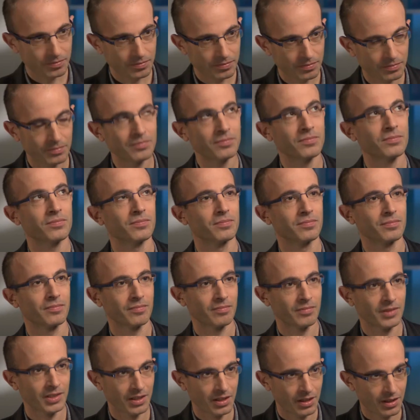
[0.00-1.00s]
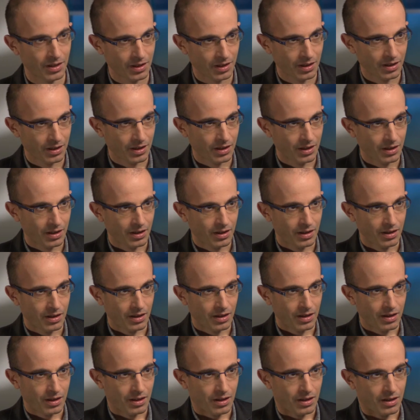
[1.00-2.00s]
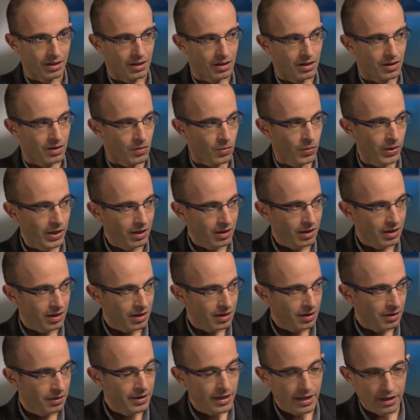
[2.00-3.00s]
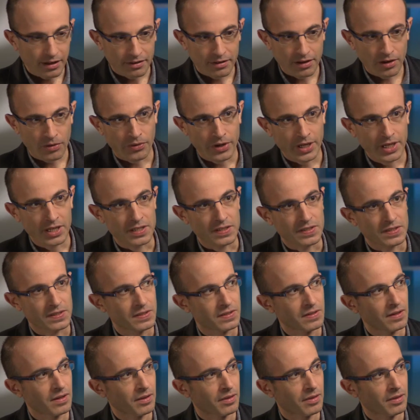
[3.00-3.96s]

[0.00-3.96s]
all hmm. things. Mm. What's, how does that work? Well, the idea is